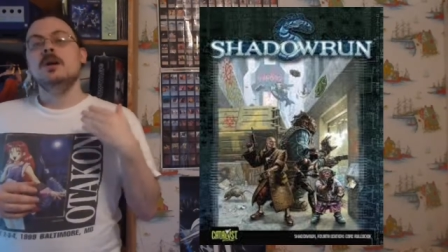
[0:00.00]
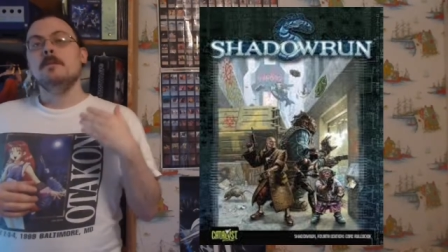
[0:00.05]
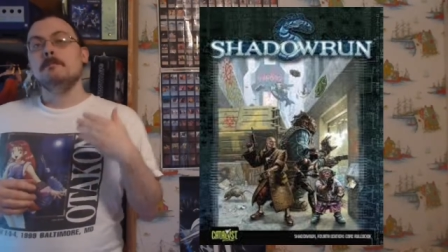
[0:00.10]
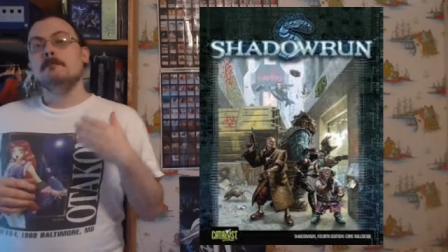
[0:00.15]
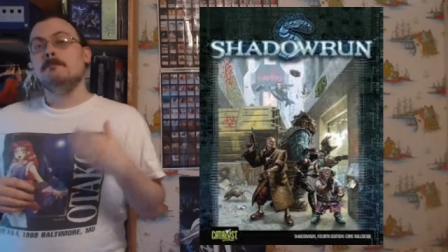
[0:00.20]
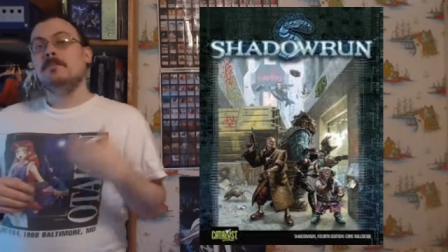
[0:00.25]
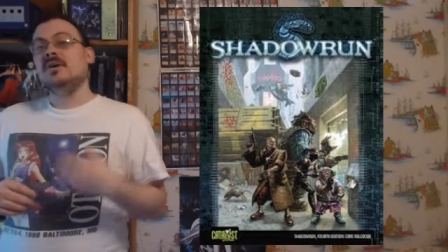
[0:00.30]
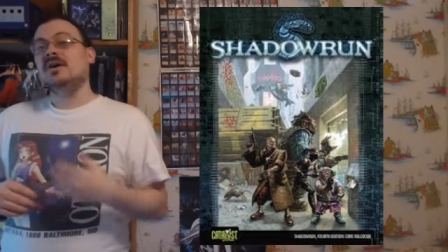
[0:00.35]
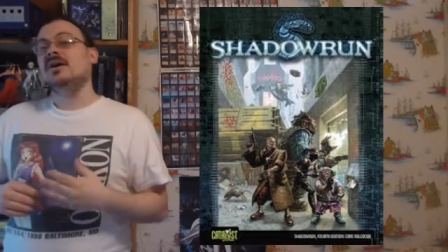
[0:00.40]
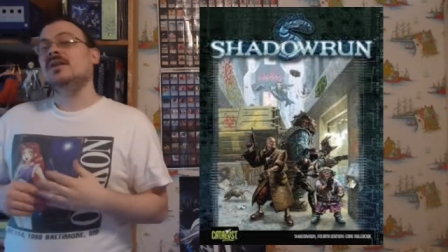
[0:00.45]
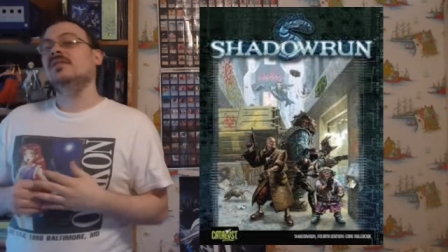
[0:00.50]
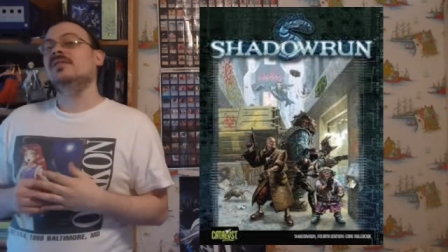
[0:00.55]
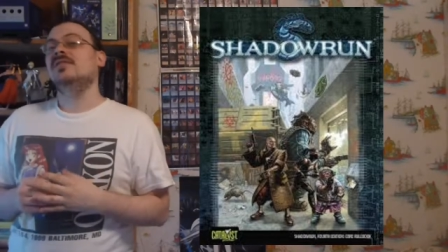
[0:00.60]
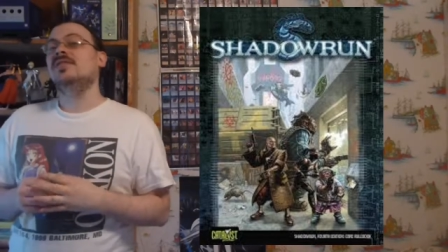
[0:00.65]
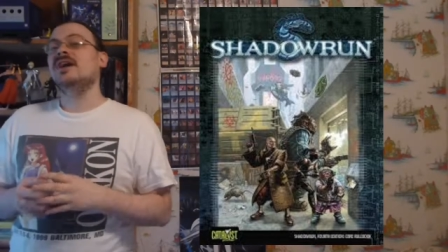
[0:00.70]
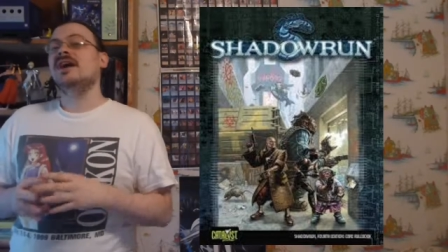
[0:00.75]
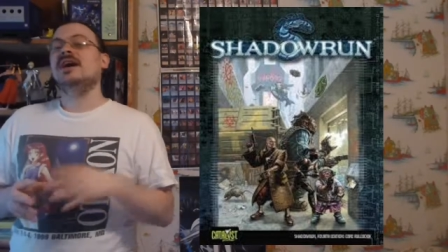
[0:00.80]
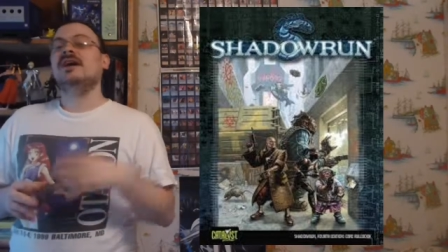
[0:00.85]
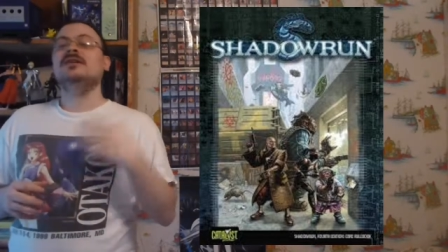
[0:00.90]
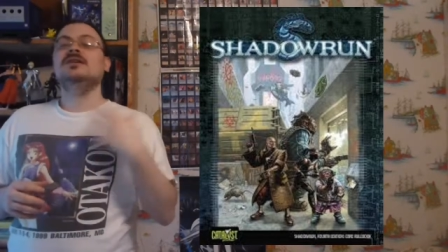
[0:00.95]
But
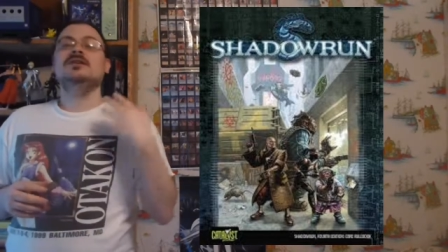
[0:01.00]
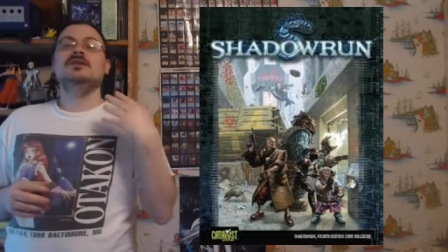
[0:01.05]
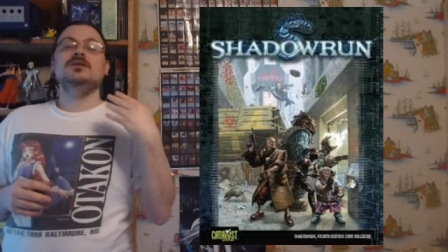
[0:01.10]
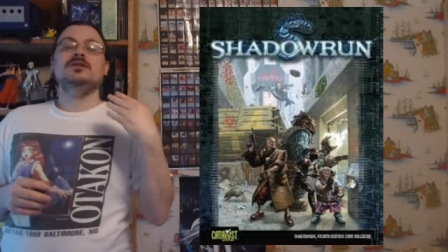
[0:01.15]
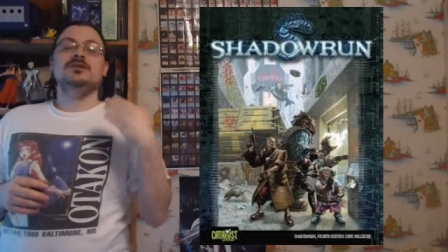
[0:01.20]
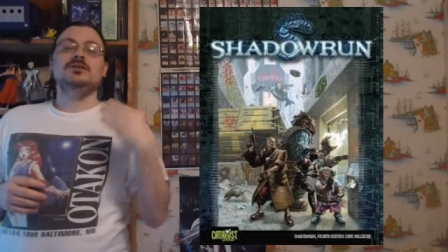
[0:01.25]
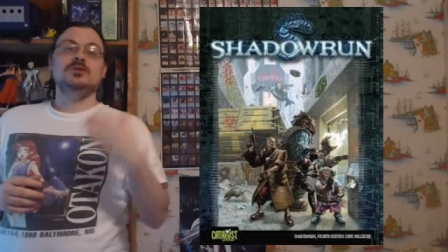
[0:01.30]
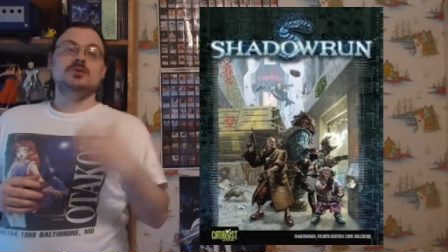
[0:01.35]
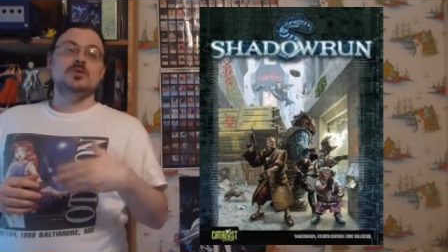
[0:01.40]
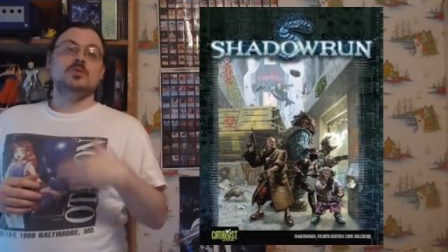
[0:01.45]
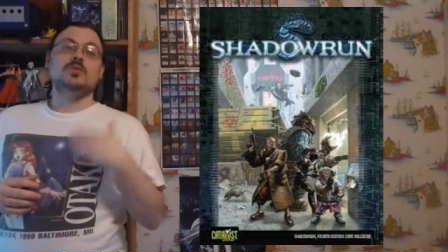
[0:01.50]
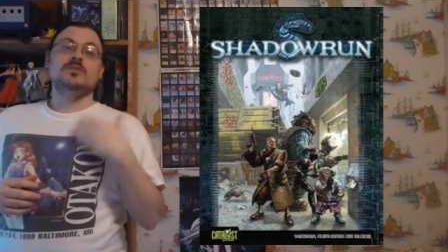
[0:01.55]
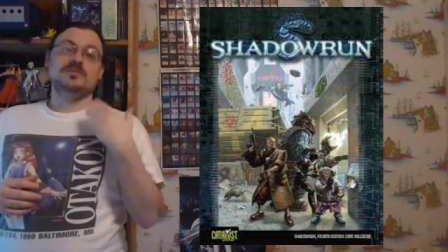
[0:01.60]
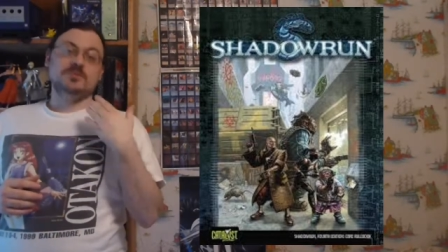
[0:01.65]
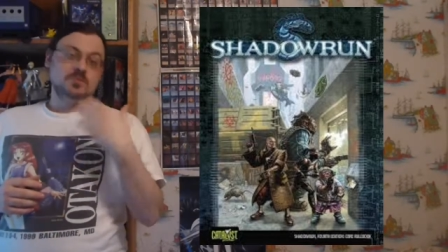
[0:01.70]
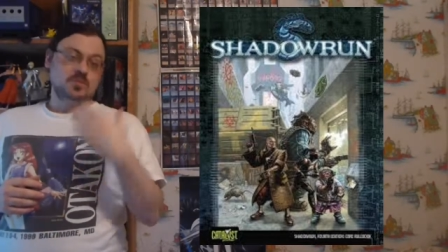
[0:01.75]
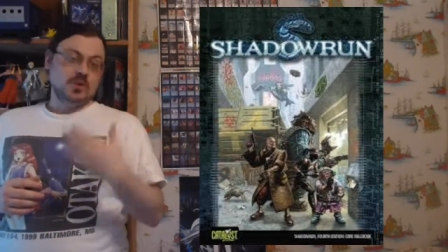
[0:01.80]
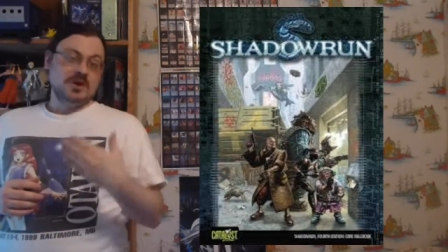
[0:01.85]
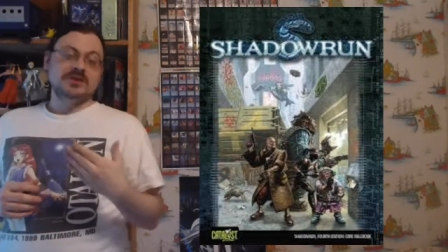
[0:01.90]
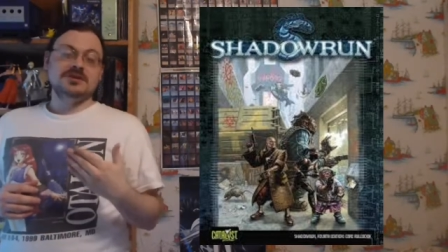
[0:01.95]
then, you if
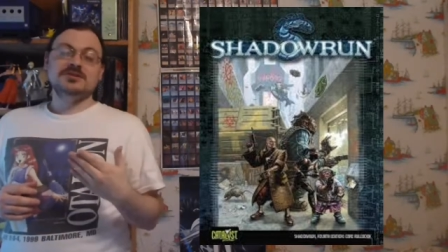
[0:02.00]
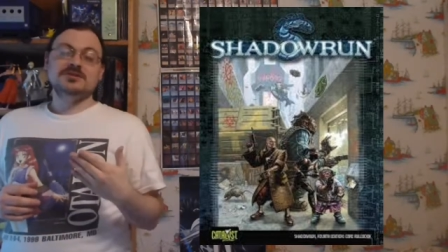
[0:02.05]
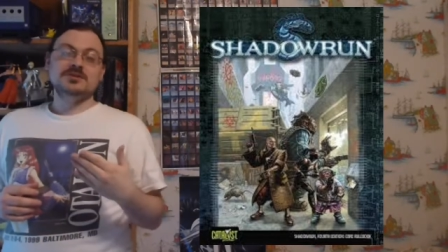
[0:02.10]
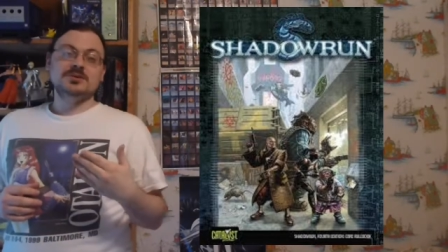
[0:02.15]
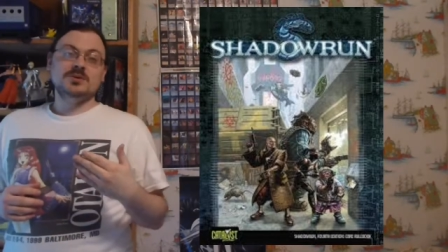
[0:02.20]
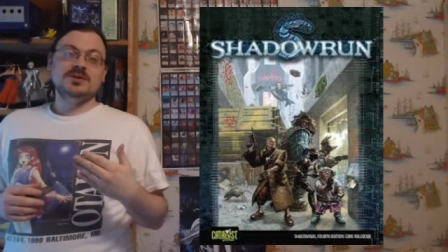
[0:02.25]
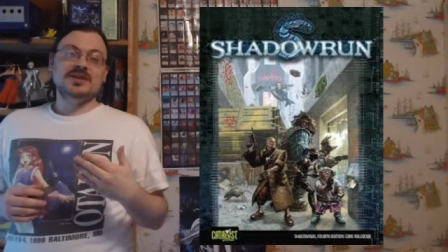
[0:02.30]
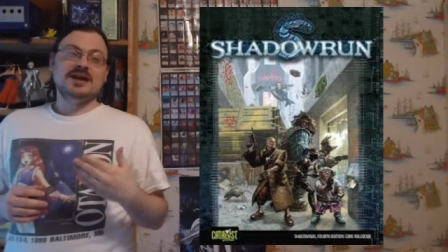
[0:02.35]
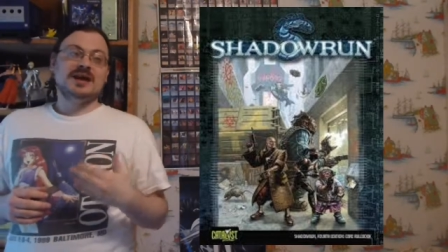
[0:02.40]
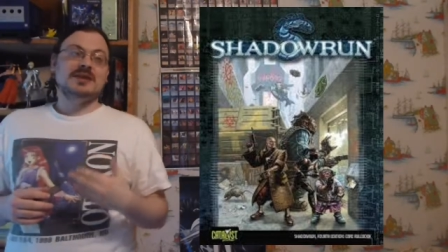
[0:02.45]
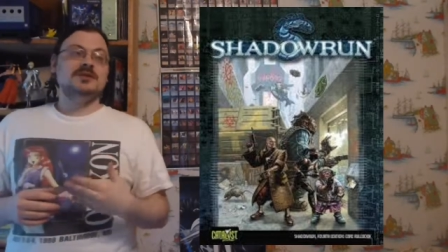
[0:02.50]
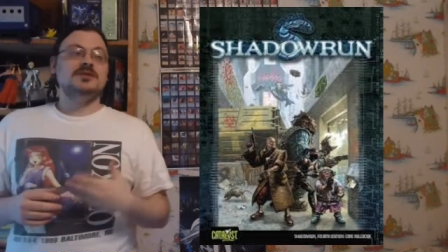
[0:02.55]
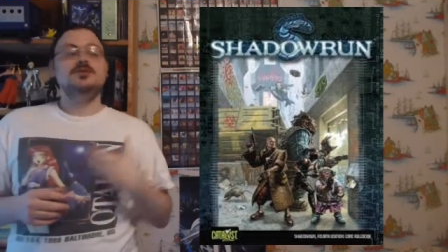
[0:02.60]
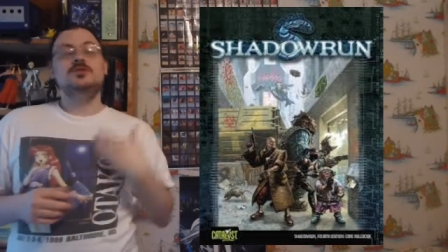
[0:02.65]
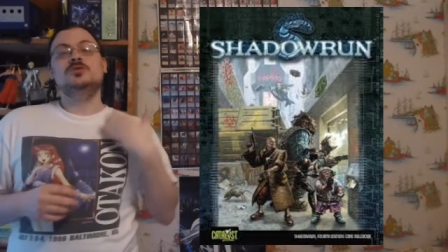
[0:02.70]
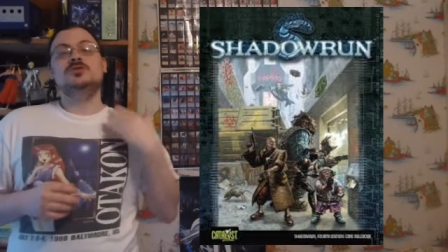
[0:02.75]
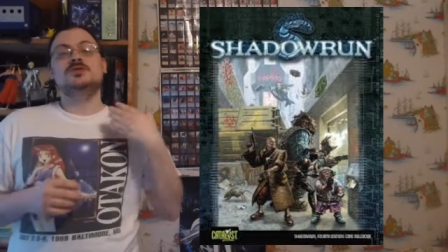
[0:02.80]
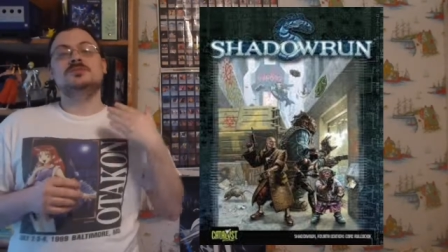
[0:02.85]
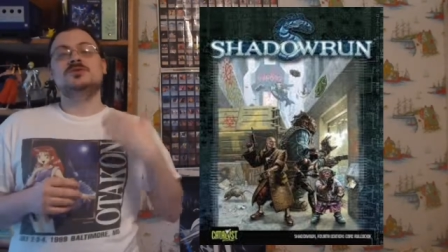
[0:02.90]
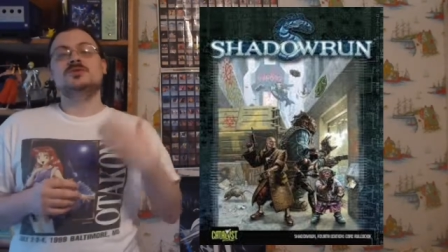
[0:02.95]
you wanted to do it that, you
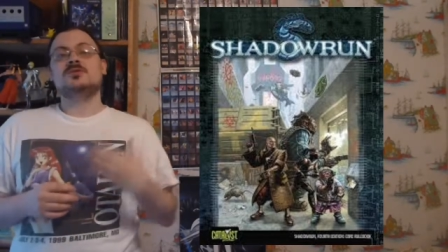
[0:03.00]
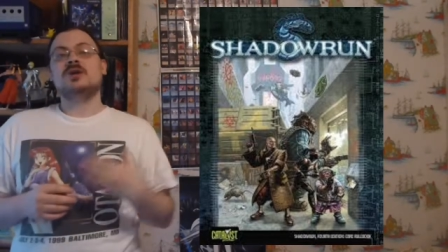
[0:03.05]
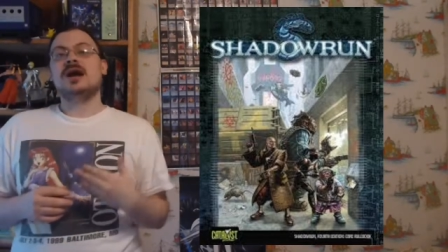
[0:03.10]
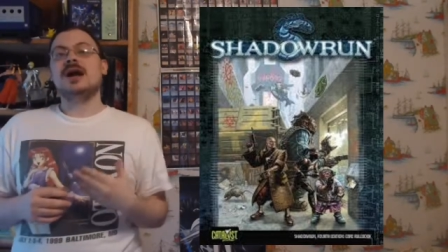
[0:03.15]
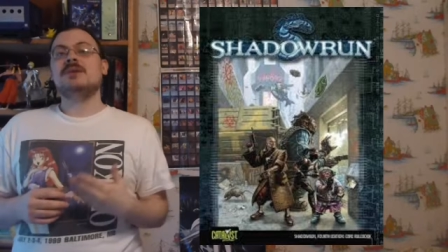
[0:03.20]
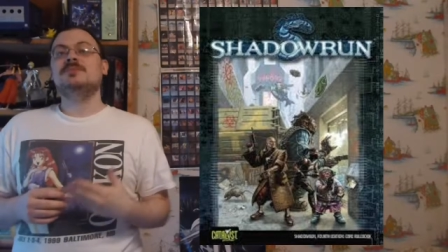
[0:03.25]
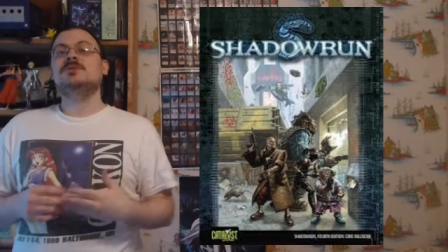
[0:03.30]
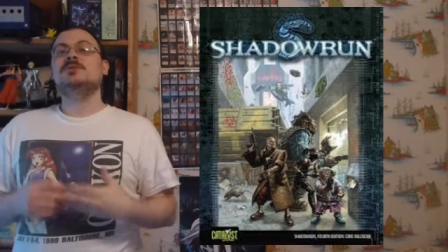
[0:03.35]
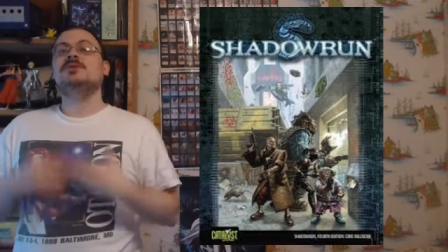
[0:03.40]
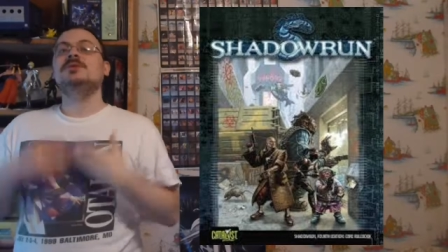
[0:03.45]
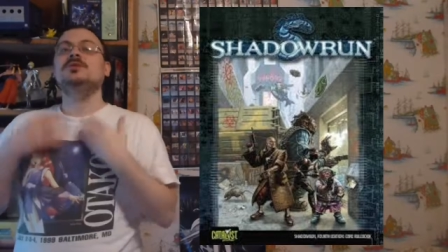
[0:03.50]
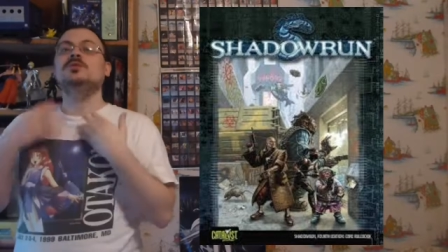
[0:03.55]
subscribe to it,